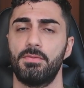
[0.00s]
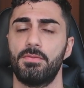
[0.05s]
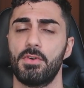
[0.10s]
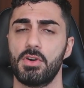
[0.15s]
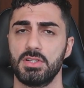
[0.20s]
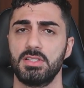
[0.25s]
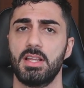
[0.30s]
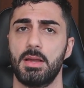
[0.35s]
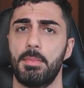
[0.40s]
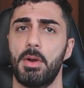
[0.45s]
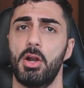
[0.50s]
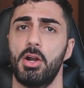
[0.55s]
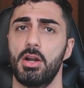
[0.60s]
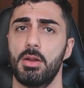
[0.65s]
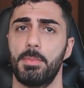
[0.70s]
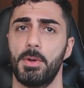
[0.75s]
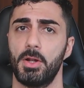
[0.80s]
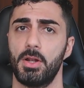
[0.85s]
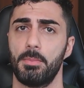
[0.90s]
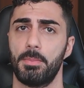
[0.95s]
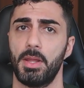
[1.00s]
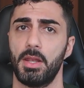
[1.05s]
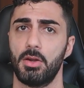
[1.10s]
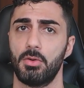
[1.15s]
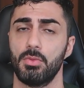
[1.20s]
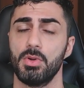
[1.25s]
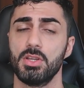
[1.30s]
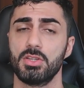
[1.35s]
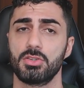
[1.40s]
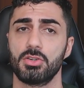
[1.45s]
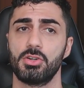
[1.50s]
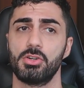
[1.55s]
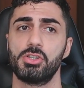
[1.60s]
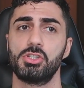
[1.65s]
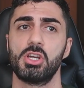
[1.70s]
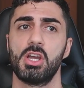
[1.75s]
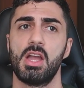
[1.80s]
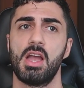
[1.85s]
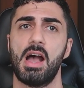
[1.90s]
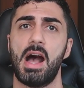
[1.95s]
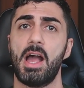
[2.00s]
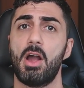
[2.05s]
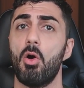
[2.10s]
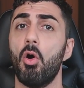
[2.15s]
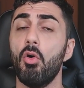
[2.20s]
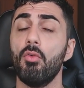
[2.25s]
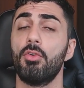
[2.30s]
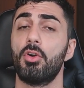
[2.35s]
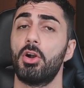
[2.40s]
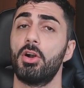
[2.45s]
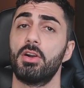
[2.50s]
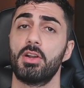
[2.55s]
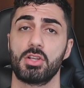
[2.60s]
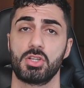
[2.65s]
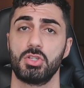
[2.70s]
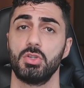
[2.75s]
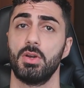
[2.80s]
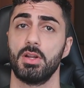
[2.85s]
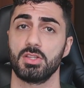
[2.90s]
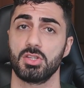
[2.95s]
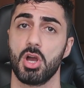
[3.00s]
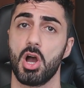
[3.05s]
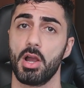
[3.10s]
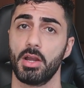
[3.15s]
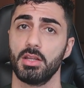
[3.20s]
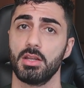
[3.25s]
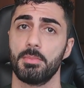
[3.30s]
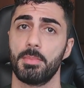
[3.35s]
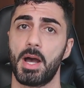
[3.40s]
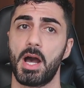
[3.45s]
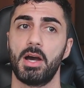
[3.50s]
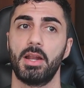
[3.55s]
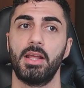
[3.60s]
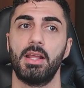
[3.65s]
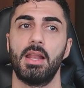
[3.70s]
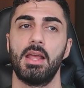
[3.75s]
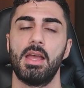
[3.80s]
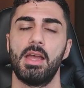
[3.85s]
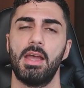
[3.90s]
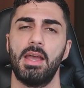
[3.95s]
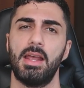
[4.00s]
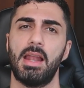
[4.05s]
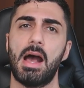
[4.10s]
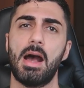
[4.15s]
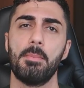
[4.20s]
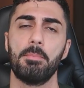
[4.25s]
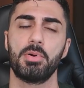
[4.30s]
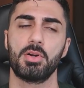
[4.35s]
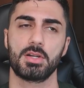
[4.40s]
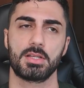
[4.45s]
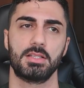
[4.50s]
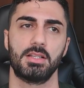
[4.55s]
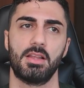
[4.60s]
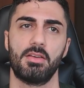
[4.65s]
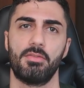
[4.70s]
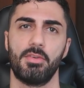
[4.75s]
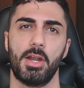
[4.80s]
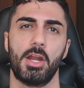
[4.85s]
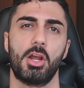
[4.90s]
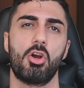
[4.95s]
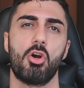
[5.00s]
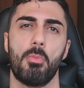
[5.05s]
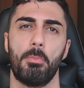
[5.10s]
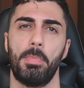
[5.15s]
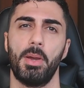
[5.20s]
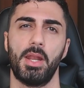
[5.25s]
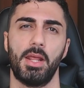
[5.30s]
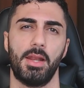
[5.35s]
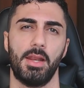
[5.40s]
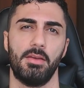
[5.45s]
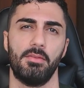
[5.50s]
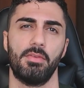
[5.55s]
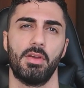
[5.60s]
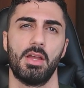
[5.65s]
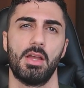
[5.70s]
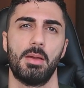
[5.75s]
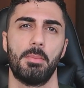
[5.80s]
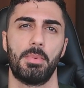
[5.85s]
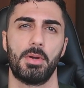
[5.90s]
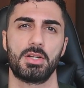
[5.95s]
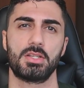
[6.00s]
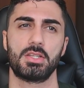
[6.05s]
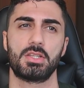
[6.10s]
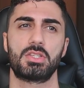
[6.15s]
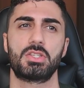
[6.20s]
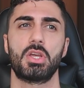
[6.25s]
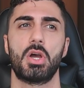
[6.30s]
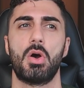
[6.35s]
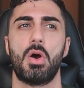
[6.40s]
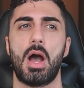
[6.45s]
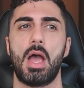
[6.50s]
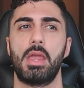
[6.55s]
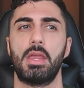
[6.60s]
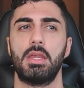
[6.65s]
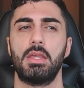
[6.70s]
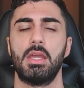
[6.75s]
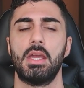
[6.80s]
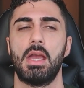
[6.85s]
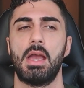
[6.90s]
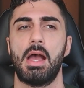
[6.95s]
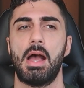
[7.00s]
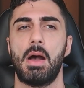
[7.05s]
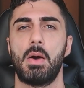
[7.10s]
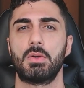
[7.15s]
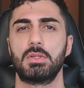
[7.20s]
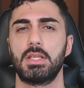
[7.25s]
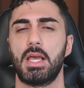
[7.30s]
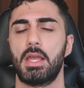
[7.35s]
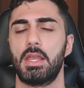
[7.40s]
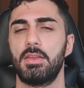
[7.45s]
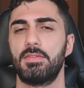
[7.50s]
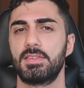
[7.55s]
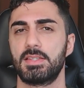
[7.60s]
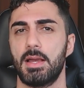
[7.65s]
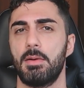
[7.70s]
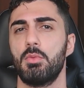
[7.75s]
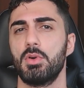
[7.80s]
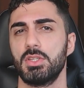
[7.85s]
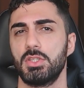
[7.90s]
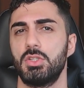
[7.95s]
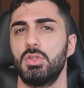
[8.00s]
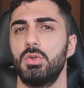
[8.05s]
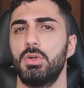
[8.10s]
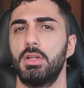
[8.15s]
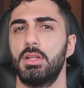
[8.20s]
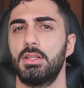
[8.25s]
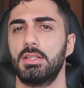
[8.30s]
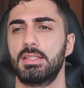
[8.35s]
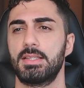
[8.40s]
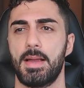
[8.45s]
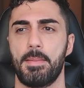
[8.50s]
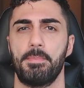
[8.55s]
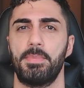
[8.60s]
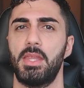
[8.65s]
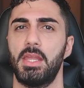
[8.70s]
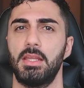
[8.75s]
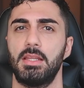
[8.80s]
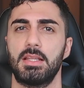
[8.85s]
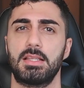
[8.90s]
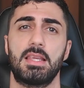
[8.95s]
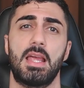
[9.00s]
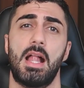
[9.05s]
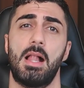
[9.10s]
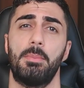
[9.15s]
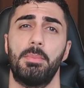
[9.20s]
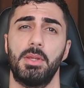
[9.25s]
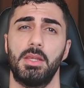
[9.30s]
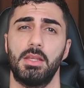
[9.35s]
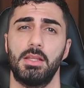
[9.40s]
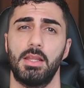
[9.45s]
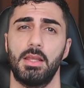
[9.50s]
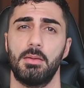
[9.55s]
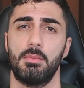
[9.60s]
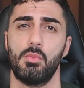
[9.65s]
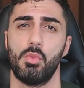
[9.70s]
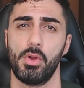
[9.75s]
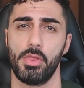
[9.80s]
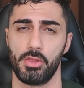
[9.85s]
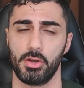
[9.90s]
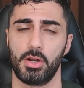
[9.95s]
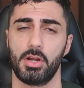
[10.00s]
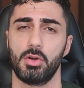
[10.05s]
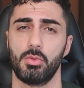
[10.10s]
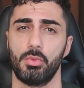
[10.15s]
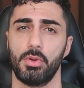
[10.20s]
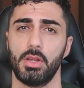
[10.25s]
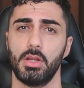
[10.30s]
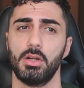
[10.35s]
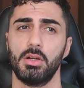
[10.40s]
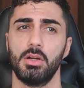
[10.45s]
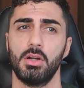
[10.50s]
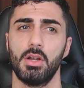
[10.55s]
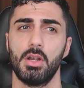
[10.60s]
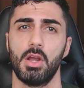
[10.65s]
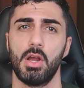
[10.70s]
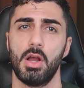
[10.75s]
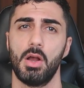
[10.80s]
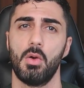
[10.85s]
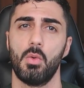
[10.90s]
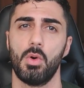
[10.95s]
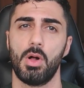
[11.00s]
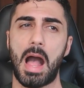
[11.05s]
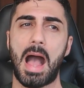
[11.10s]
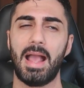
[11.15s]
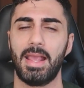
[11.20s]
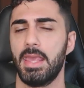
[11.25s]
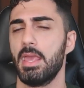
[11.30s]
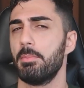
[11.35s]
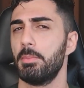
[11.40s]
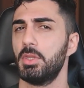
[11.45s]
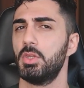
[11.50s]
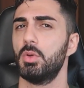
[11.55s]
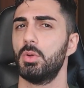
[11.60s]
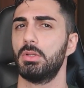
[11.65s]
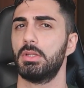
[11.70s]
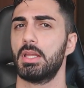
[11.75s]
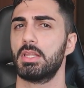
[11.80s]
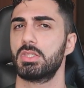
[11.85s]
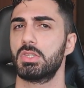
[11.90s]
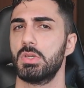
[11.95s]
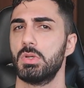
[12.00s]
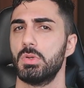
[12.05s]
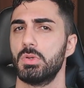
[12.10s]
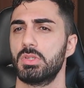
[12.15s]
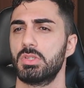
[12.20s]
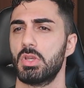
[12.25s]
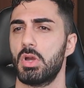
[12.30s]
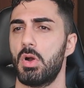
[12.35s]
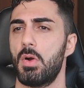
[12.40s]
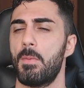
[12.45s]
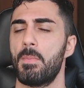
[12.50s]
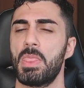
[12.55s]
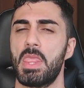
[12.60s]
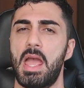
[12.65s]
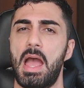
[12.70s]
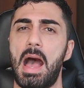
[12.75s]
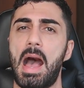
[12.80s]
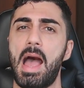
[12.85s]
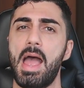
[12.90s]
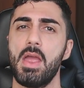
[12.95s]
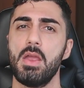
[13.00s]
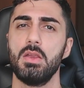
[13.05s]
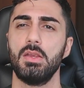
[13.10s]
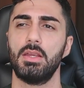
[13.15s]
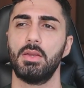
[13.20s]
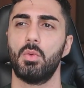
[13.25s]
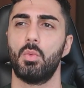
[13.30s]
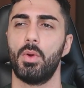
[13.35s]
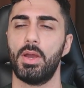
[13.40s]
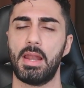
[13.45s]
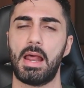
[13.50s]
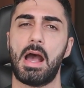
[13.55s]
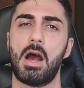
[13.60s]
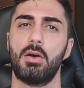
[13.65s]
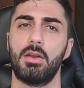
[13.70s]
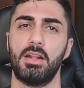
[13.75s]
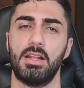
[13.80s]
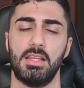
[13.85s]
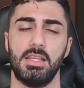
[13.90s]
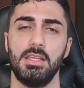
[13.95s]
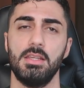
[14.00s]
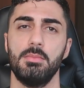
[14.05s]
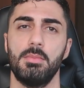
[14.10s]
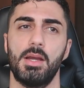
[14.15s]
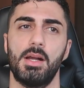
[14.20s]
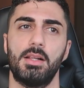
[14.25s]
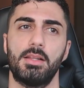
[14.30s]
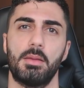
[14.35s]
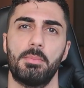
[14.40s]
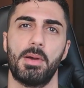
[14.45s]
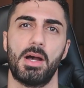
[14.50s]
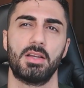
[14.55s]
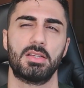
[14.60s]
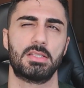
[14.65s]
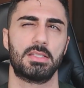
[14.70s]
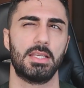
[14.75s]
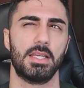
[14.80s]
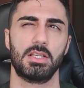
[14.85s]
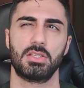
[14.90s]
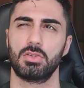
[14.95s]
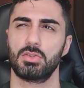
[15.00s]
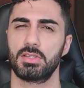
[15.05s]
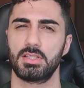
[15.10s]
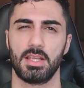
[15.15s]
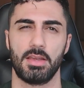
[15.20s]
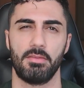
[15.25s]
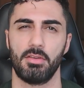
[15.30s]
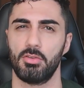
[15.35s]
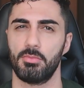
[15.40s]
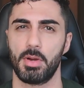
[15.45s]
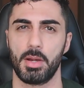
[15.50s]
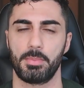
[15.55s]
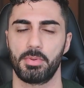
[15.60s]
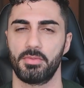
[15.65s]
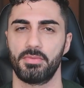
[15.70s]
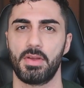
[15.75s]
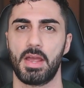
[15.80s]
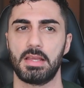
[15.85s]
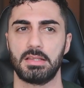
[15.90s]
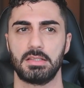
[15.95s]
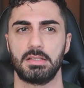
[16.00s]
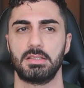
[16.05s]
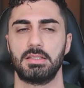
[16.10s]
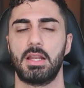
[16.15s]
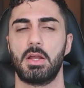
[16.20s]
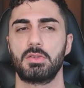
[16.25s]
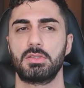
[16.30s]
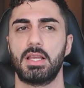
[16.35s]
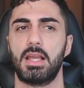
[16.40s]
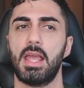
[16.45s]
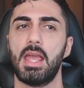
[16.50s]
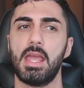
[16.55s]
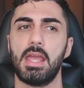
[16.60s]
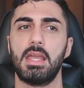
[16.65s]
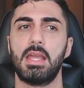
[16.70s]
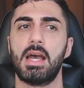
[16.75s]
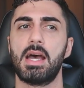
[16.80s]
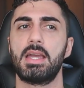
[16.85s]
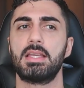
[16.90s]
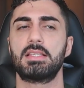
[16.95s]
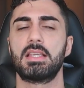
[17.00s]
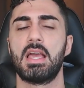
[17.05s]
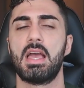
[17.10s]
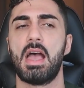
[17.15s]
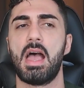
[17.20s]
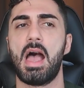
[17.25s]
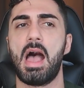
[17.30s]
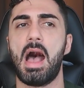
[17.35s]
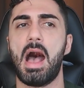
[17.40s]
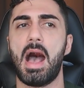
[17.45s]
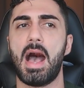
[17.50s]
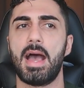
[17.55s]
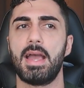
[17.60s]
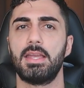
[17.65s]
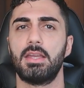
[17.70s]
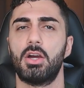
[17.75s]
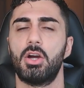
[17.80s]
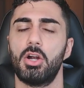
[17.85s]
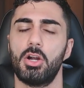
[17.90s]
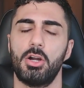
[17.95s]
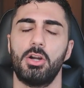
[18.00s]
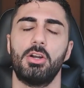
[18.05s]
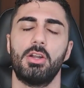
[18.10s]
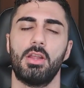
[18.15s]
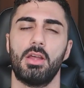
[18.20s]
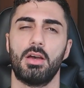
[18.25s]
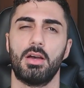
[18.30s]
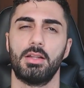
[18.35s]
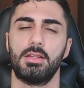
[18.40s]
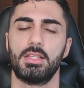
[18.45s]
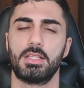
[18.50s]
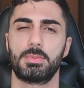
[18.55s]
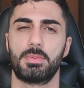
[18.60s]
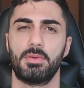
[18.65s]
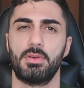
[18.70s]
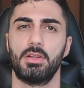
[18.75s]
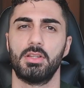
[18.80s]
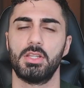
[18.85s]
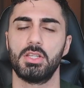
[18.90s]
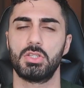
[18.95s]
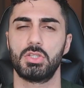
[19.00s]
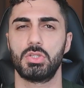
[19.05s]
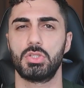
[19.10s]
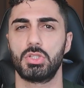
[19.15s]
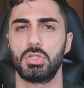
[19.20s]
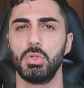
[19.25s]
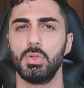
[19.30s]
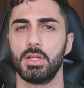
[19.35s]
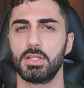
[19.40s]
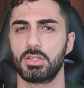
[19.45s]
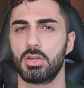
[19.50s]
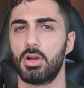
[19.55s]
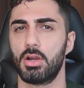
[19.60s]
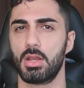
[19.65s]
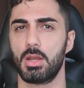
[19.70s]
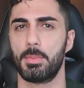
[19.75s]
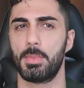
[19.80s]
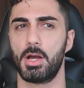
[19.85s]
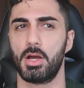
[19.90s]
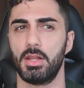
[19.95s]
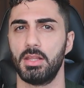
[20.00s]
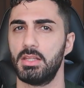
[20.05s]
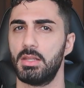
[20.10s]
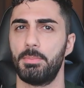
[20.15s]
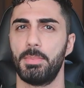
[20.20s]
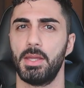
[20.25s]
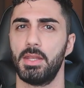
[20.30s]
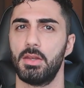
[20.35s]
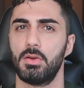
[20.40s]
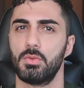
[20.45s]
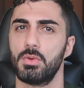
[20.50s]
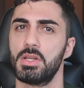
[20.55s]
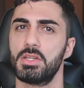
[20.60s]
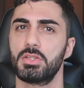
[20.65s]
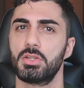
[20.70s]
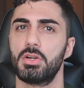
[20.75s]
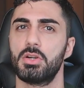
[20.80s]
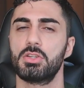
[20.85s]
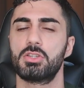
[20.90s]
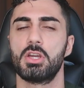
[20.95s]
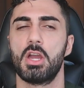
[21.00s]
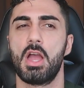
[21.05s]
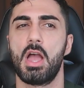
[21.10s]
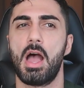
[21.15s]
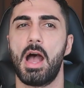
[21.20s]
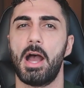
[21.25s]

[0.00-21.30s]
first time I heard about independent research, I overheard a student talking about it, and I'm personally a very competitive person. So I was like, if someone's doing something that's helping them with their career, well, I can be doing that too. So I went out and emailed about 6 or 7 of my professors, and I was like, hey guys, I heard this student talking about independent research.